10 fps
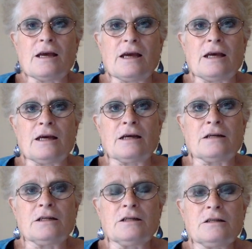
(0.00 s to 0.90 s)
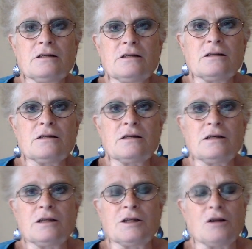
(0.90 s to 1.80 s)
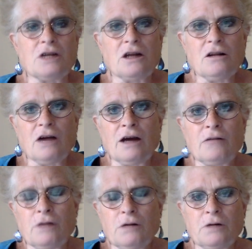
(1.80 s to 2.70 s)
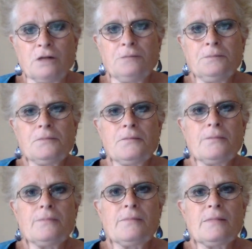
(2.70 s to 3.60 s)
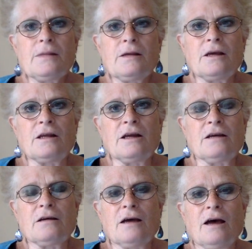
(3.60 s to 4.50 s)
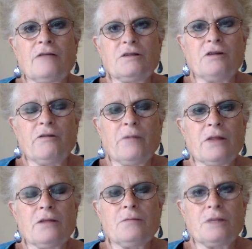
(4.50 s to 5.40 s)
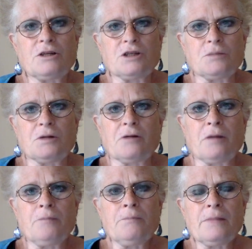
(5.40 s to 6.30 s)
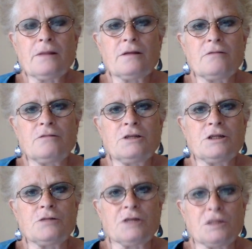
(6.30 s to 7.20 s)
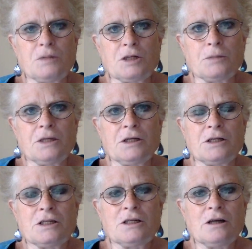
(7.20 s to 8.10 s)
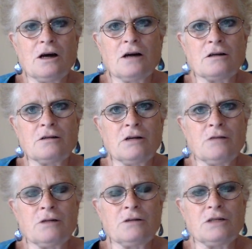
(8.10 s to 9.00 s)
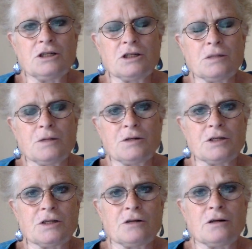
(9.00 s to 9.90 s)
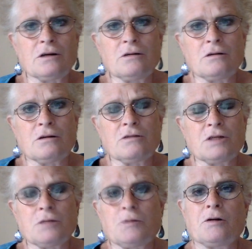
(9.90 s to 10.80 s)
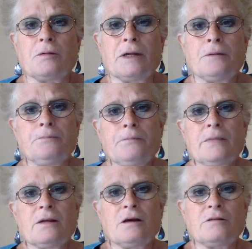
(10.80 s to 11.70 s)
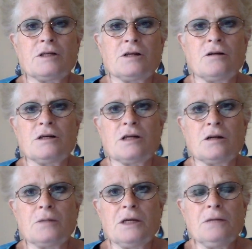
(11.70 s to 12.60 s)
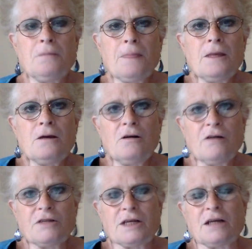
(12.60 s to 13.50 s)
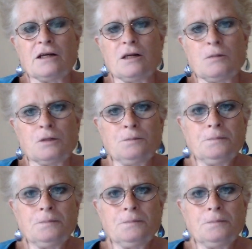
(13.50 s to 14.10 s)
And it's all done online, one-on-one. And I have a 12-month mentorship program, which is really special because I don't know anyone who teaches hypnosis or non-linguistic programming, otherwise known as NLP, who offers that anymore.